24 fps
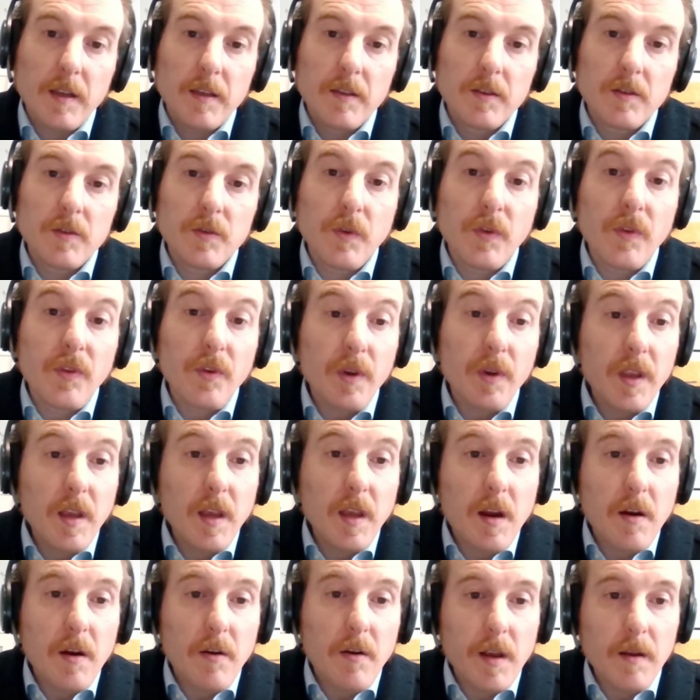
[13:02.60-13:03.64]
into three
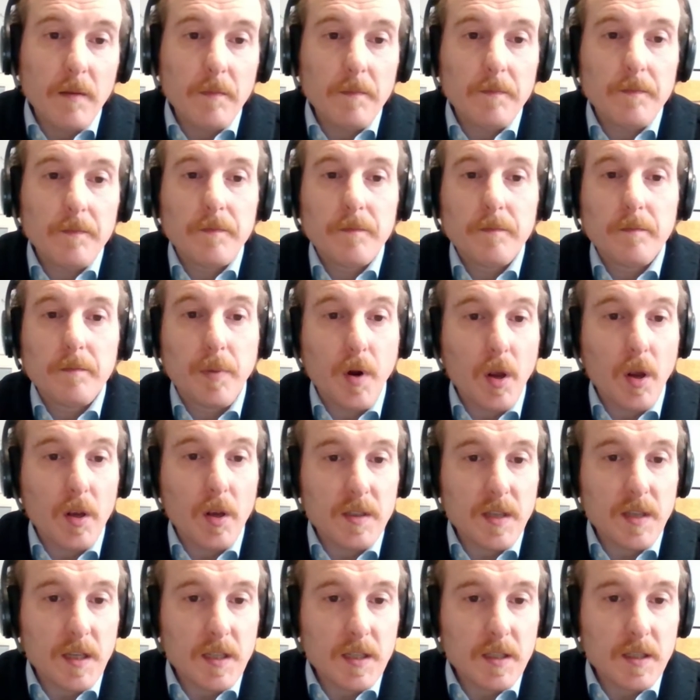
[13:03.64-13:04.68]
areas:
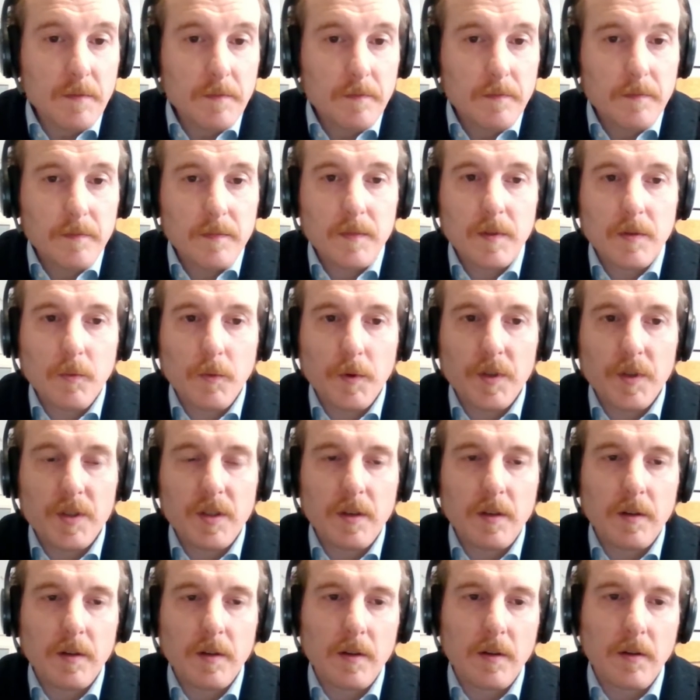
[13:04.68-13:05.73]
process,
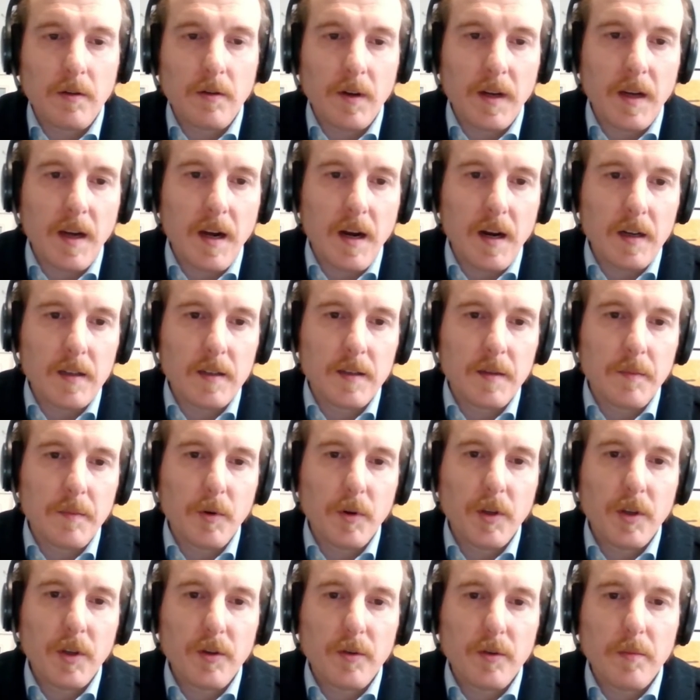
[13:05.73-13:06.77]
which regard the
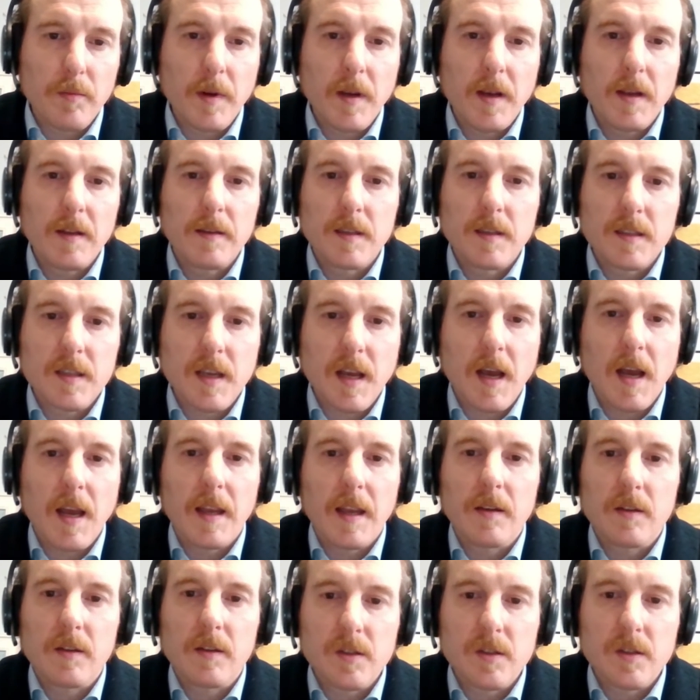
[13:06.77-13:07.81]
procurement,
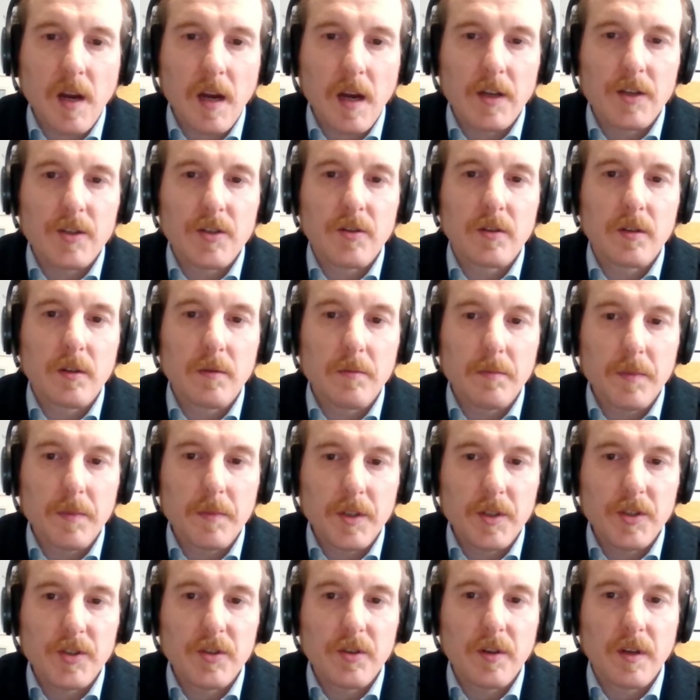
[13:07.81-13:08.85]
design, construction,
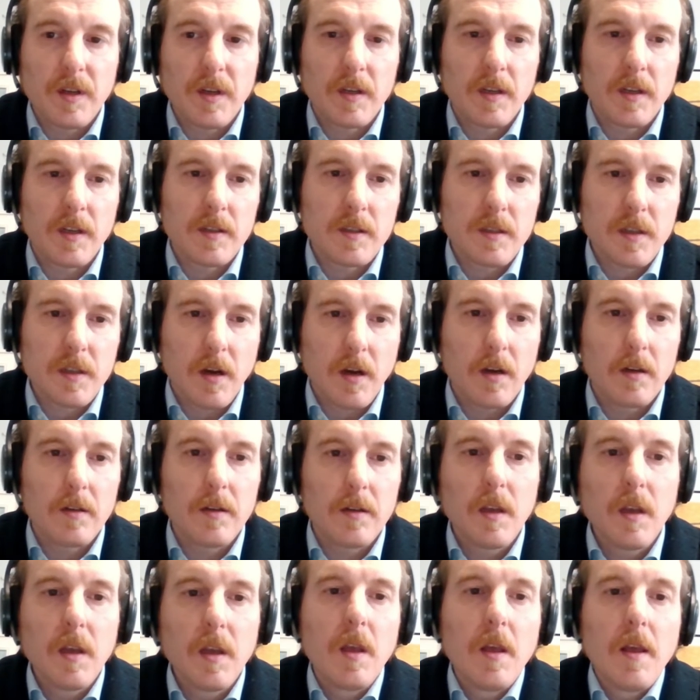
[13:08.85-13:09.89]
commissioning, and so on;
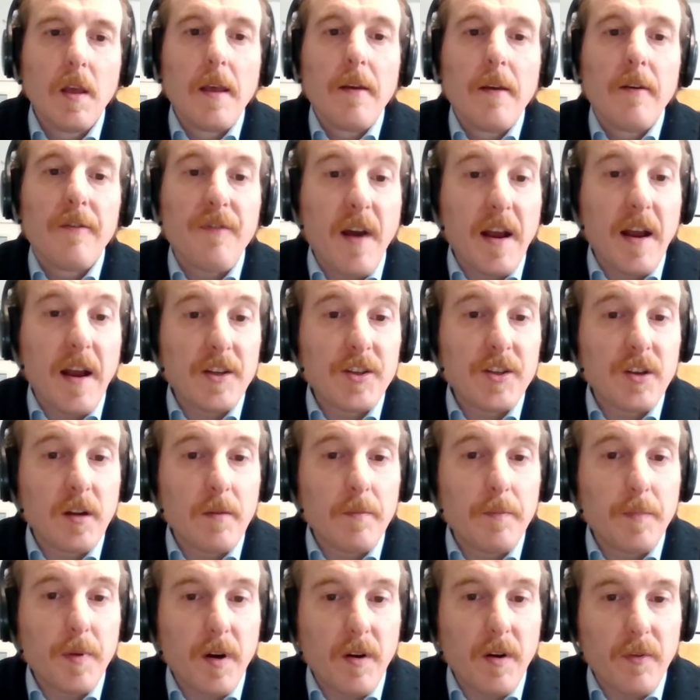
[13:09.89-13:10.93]
functional
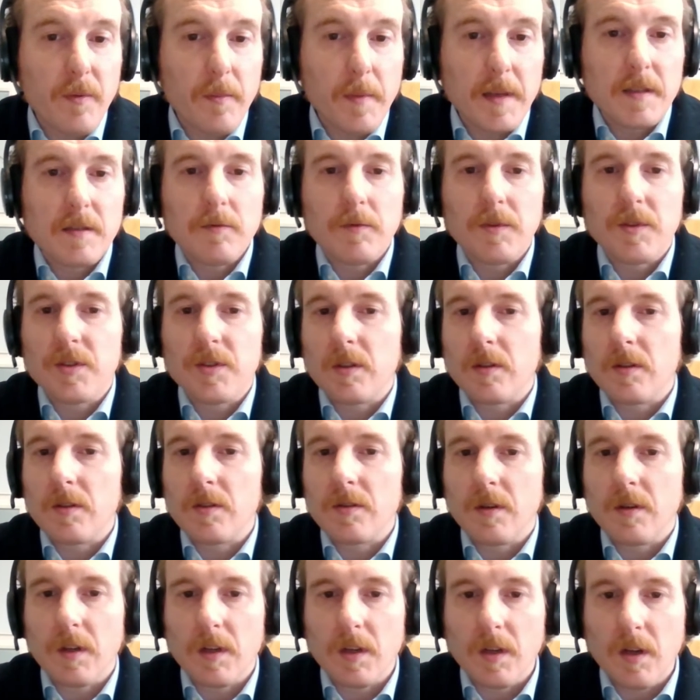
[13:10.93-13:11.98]
performance, which
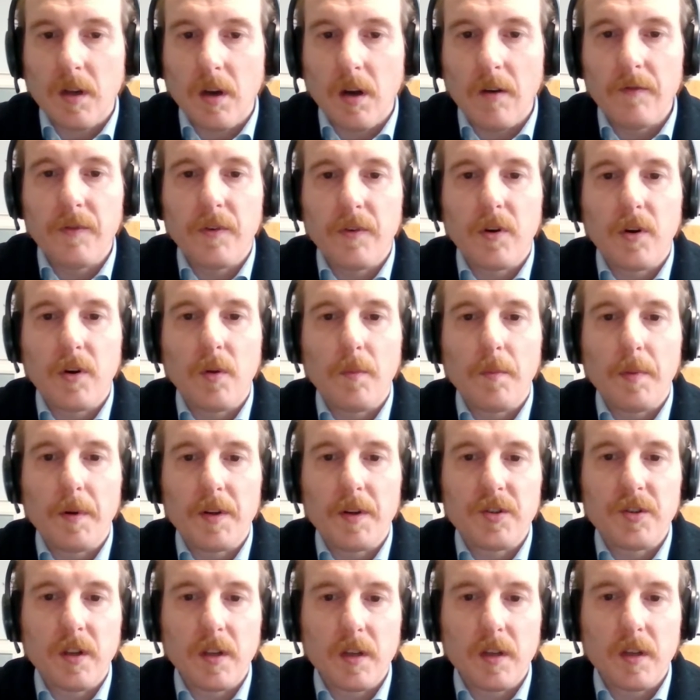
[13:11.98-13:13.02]
concern comfort,
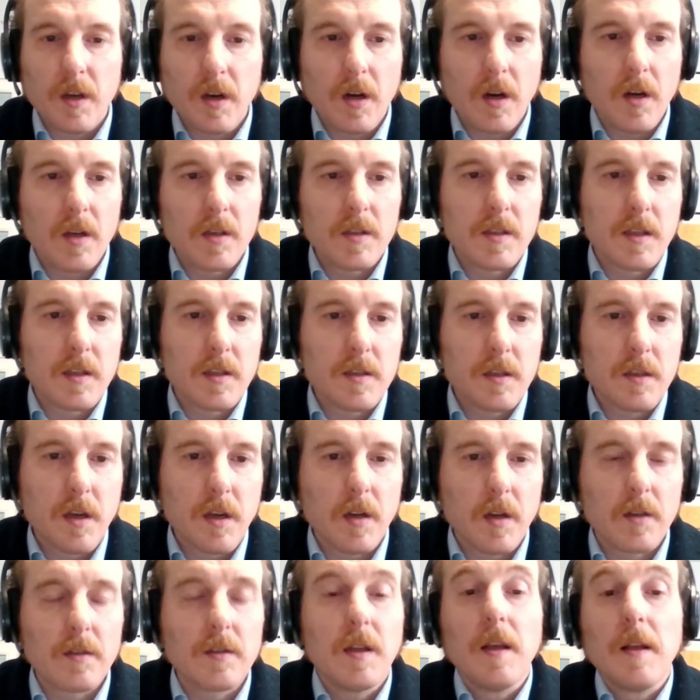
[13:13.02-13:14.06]
operational cost, and so
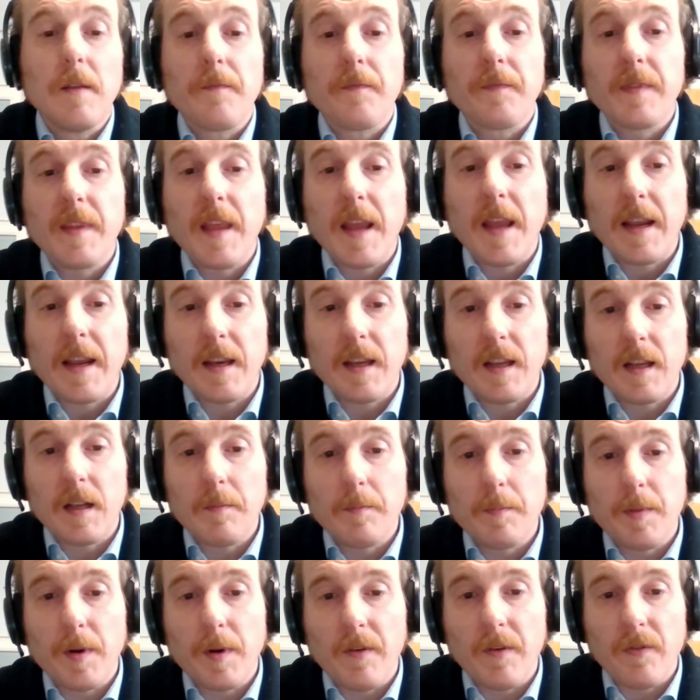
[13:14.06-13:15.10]
on; technical
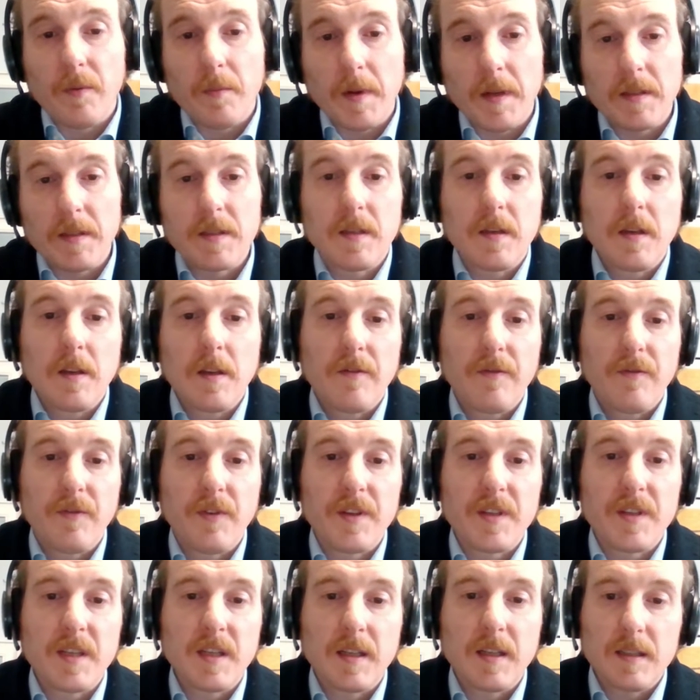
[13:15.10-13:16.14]
performance,
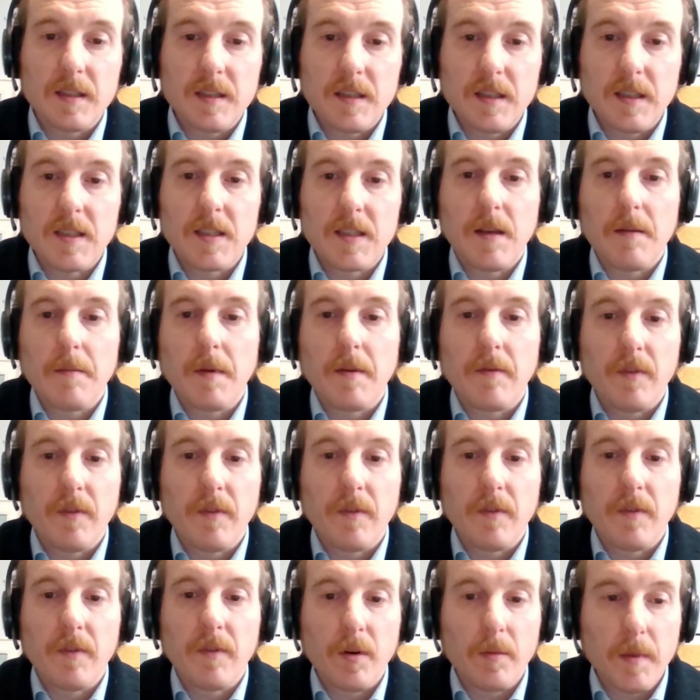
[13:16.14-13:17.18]
physical system,
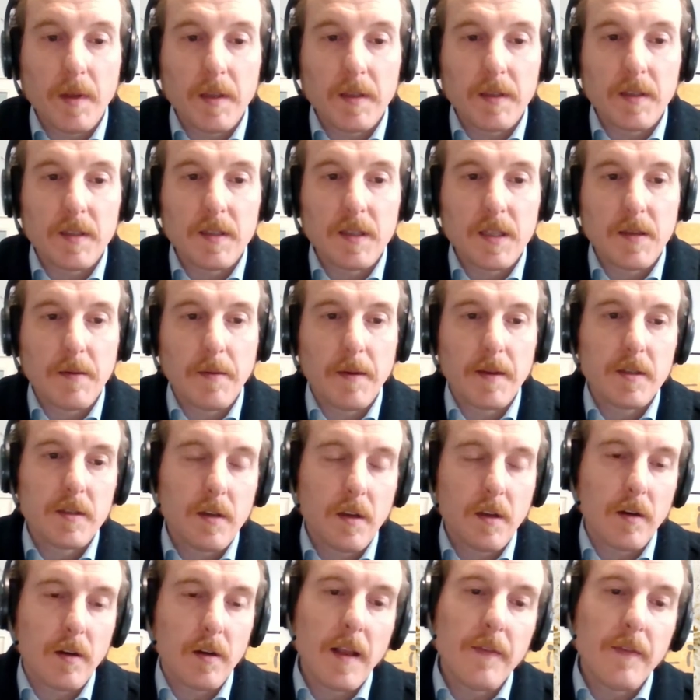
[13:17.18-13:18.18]
environmental system, and so on.